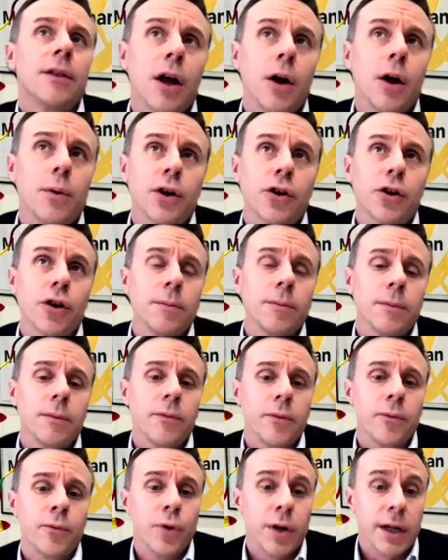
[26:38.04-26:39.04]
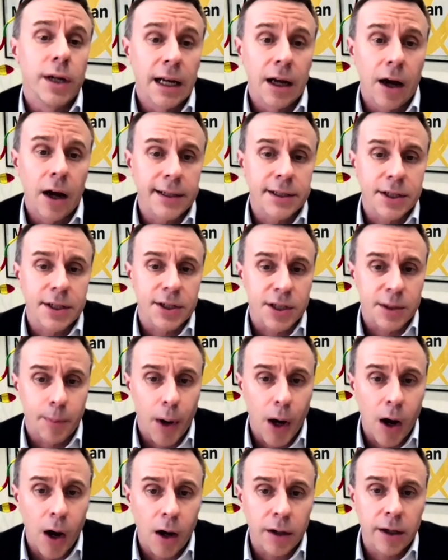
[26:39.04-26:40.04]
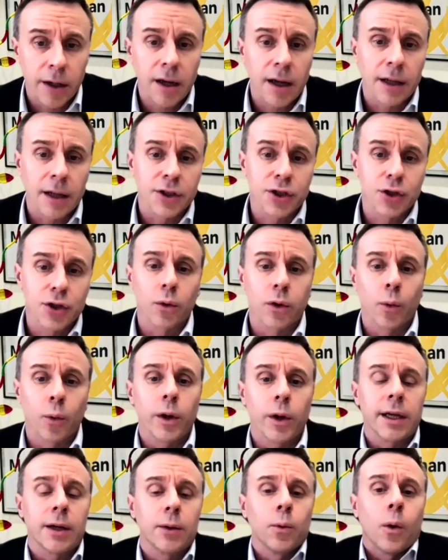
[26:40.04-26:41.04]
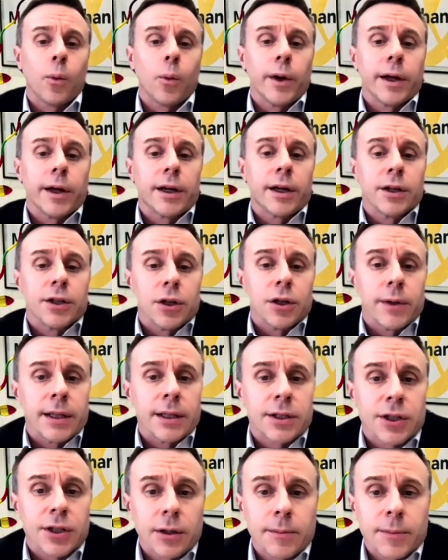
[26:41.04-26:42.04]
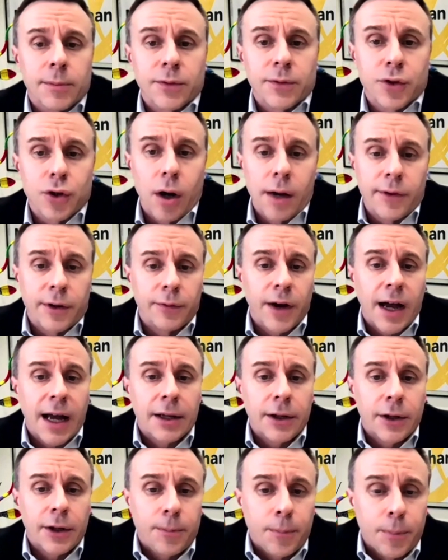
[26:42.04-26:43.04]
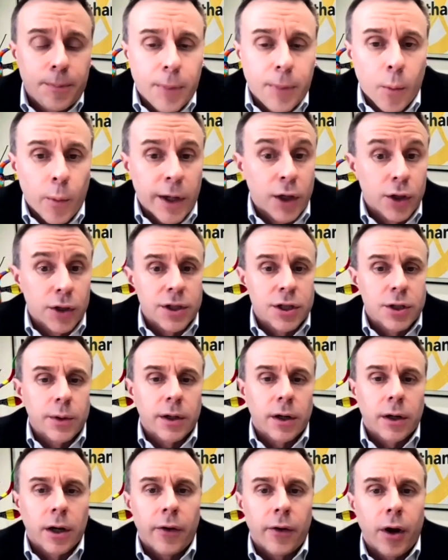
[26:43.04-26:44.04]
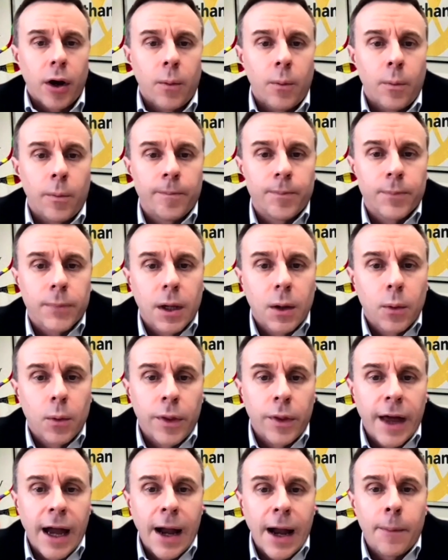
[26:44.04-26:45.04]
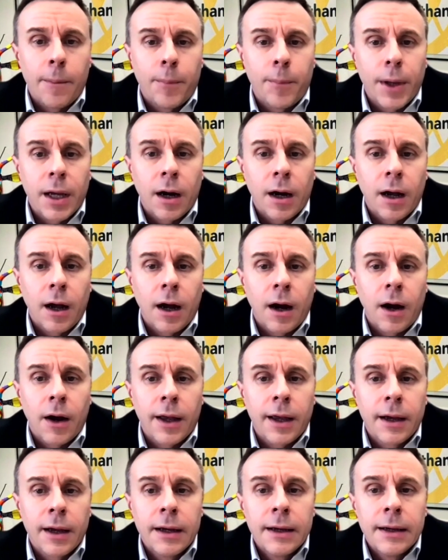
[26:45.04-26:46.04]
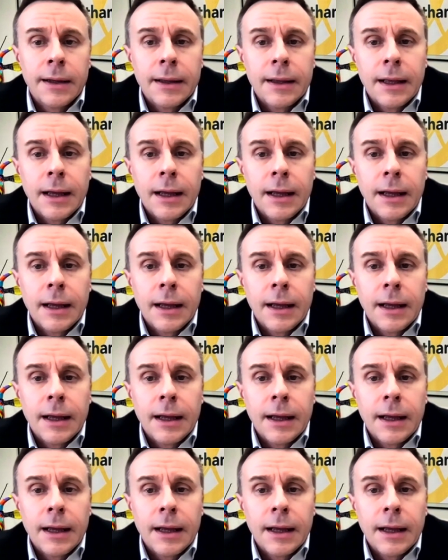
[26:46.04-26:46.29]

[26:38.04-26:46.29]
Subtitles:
Lona Group really liked us as a partner and saw that we what we could do in terms of driving value, but we couldn't do it on our own without BII.